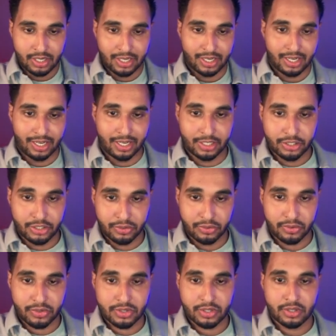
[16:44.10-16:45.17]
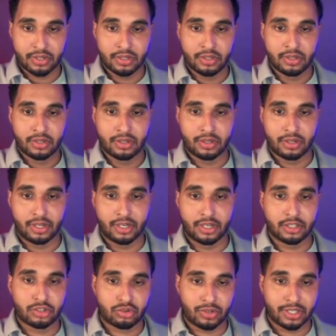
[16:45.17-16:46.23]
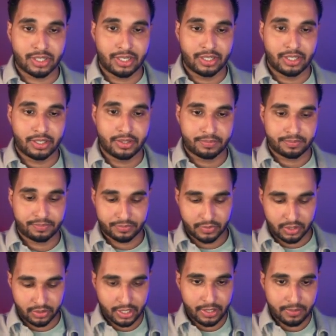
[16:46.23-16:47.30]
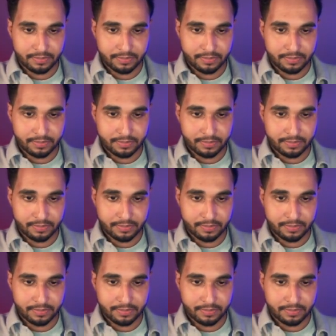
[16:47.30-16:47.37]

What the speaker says: and choose thread ID. Okay.